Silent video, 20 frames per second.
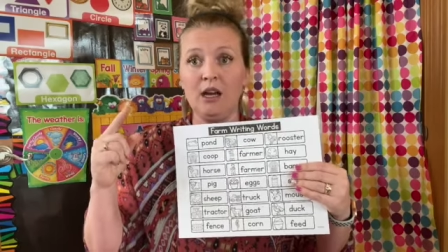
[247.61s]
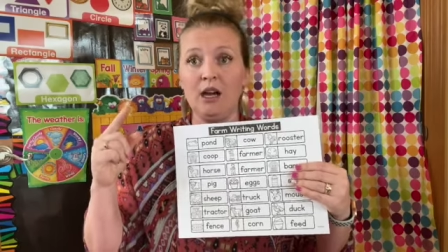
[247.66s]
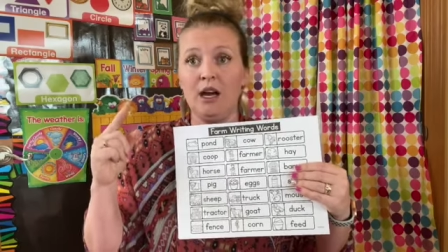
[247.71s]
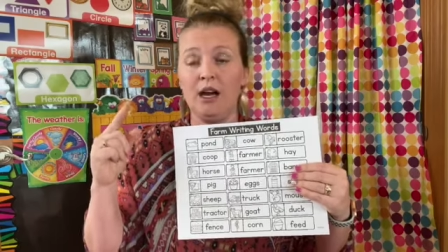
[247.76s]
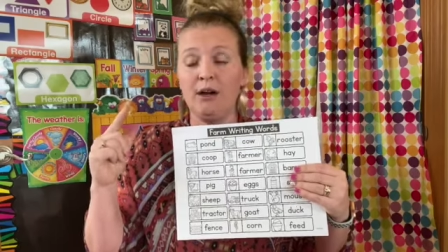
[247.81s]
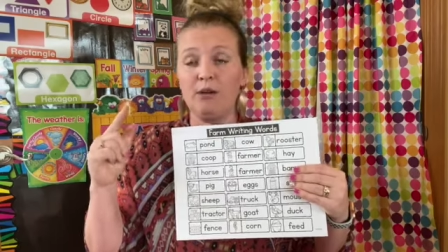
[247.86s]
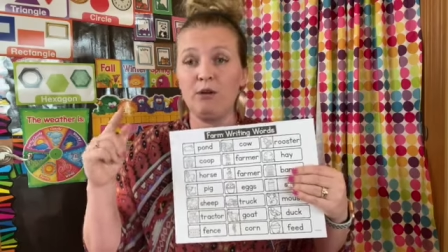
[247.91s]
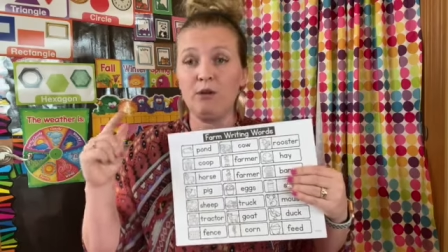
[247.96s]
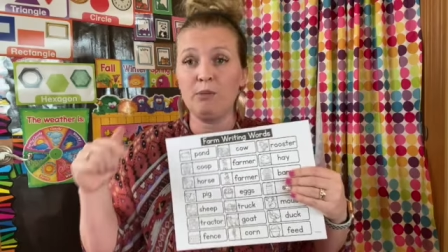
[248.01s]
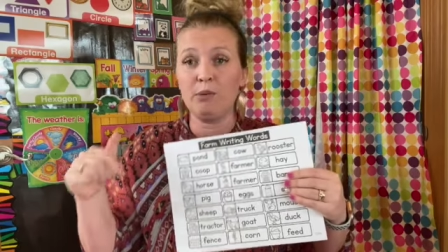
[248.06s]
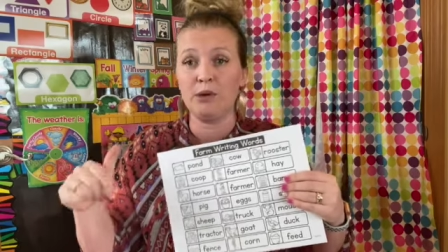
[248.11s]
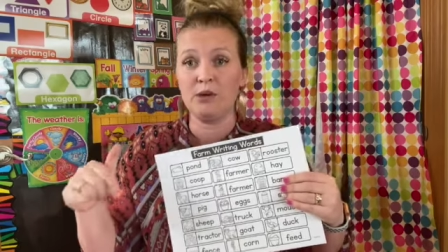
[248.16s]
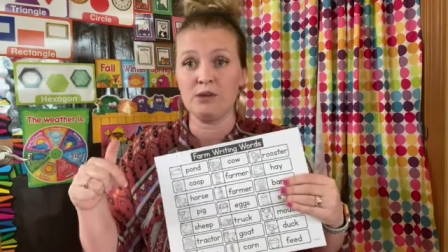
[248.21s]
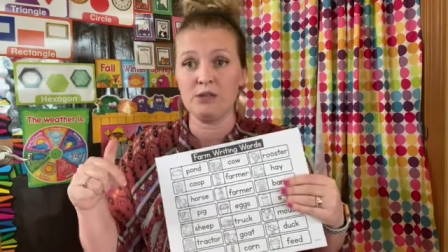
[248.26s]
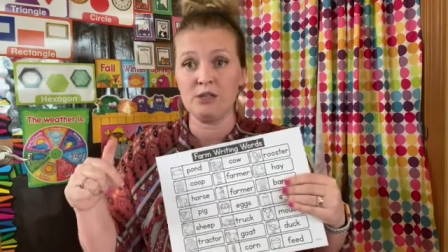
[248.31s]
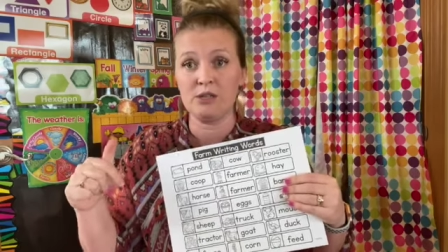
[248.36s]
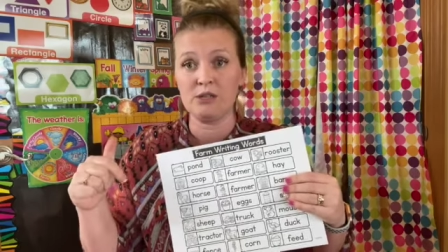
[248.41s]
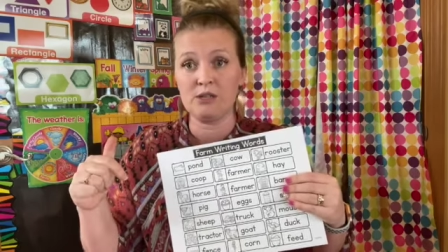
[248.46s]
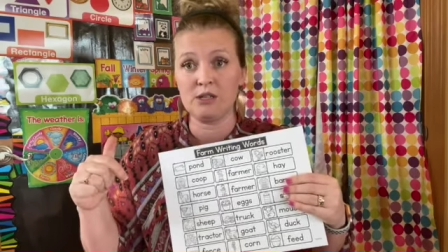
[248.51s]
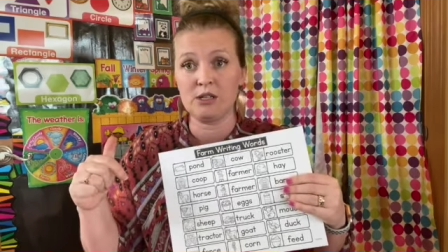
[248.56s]
I will
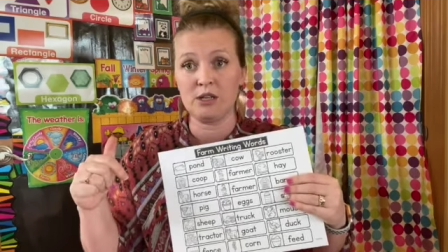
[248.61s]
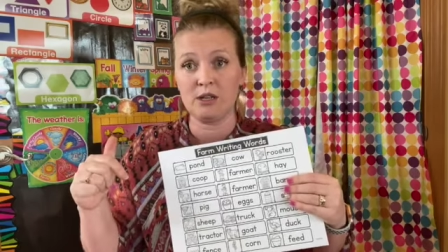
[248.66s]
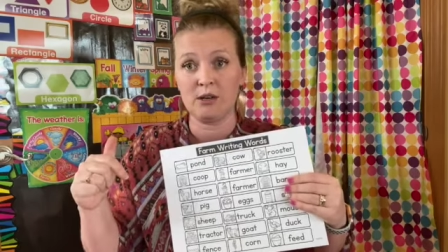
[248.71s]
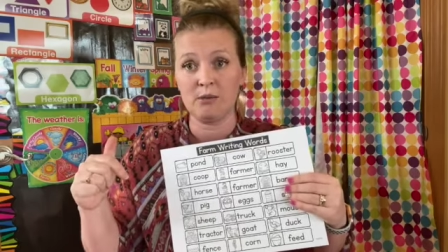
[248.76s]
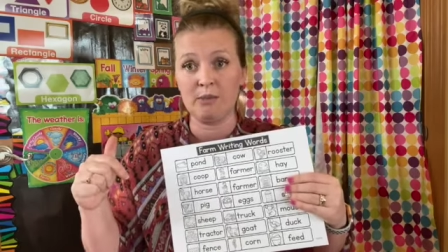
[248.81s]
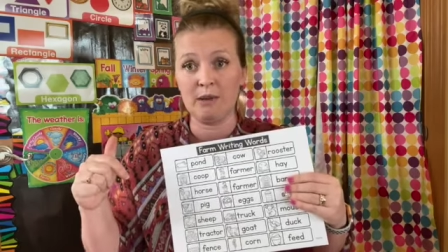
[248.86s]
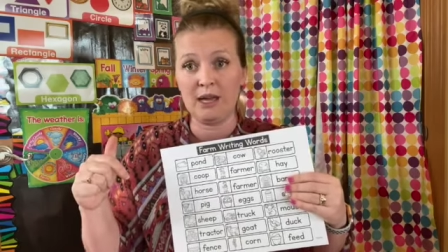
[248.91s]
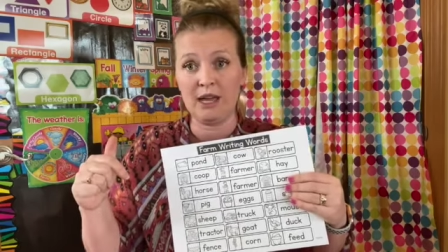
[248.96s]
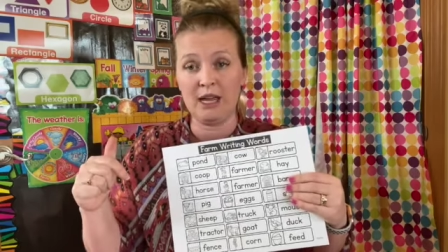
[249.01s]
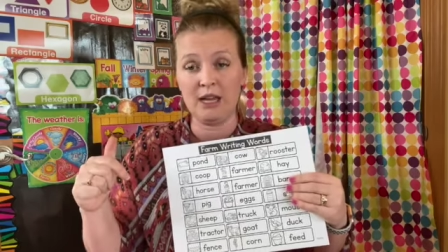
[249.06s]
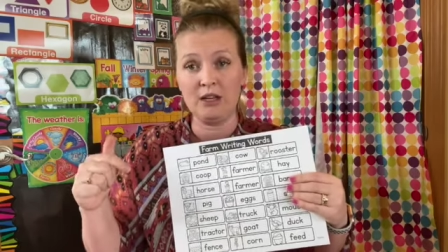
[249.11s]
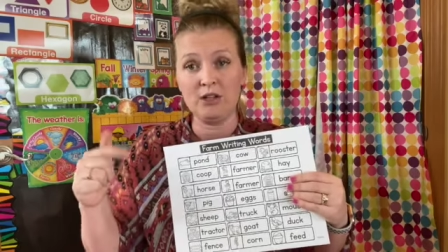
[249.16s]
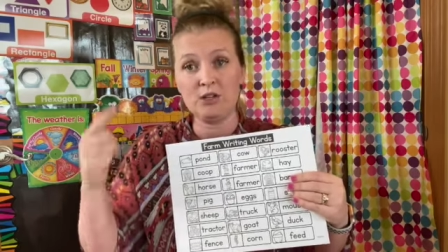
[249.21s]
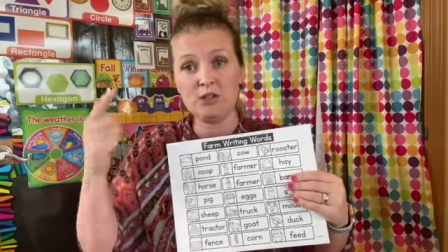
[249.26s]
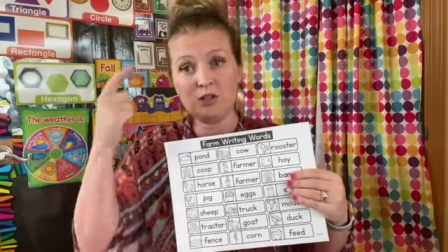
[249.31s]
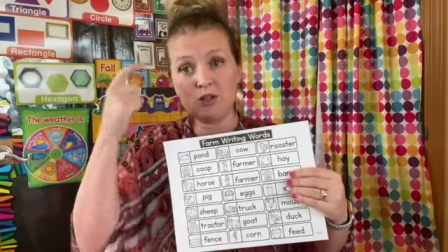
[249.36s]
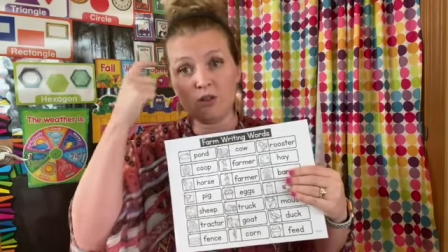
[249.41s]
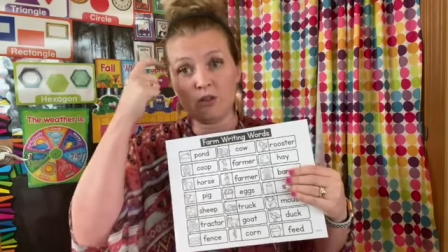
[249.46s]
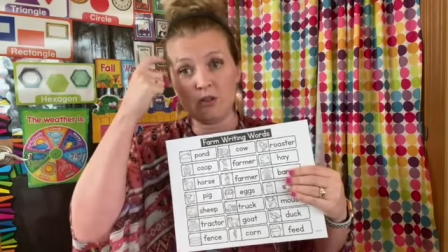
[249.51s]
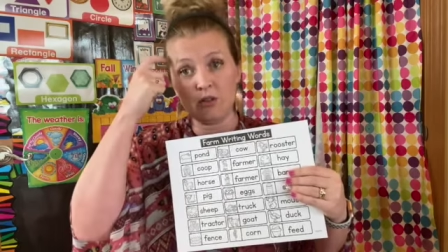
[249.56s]
post those on our page,
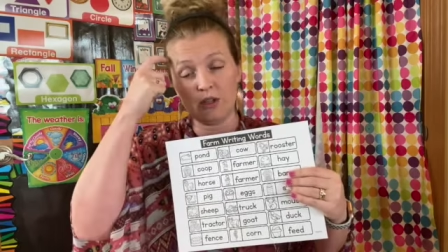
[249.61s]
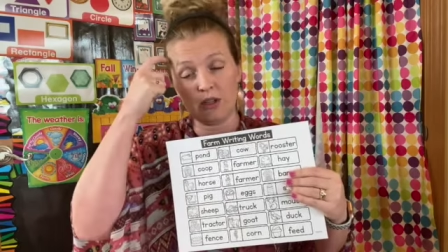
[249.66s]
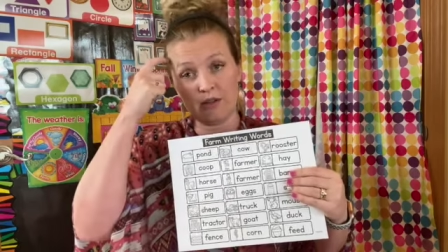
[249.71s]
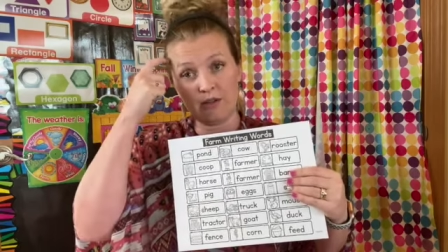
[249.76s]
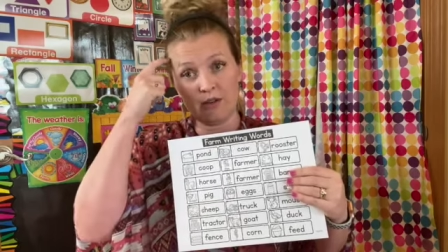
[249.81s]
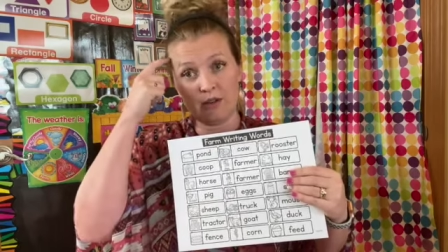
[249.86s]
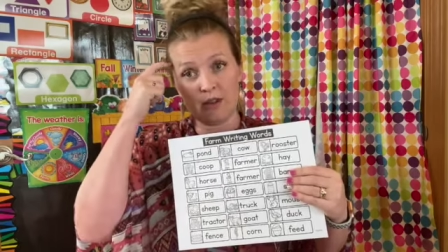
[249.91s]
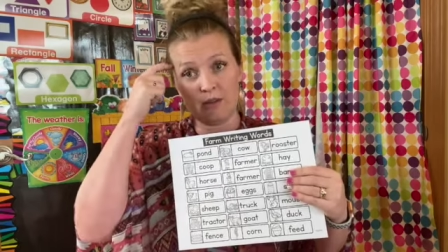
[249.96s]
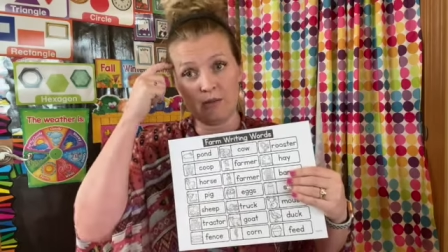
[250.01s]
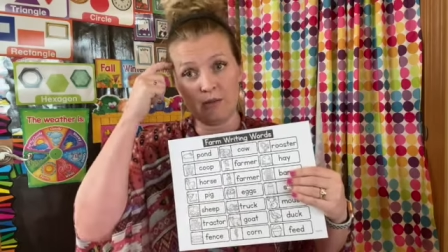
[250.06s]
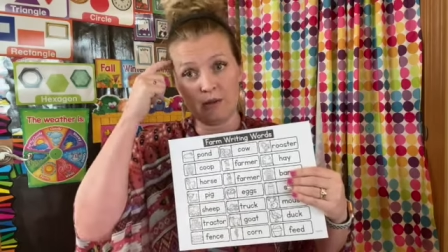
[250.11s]
so go look for them.